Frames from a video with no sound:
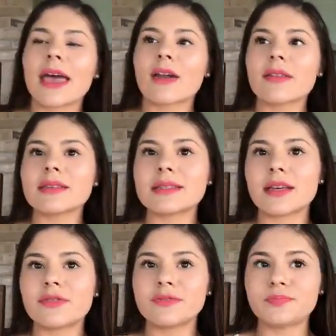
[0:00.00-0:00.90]
and all this
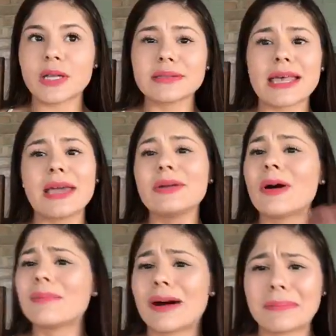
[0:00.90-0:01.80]
stuff. I was like,
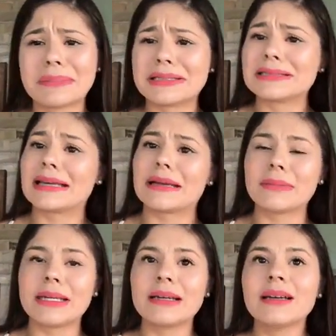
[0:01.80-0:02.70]
no, Mom, please take
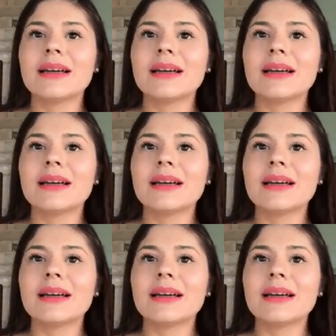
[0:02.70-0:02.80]
me.